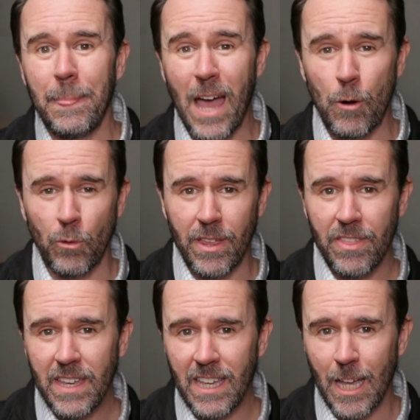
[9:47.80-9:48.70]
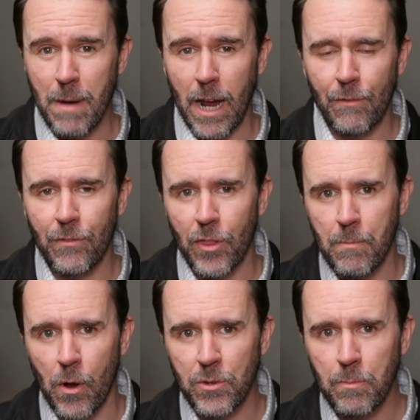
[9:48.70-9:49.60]
not really thinking about it for the
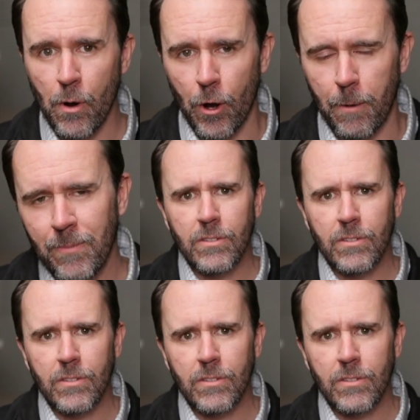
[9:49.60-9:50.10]
most part.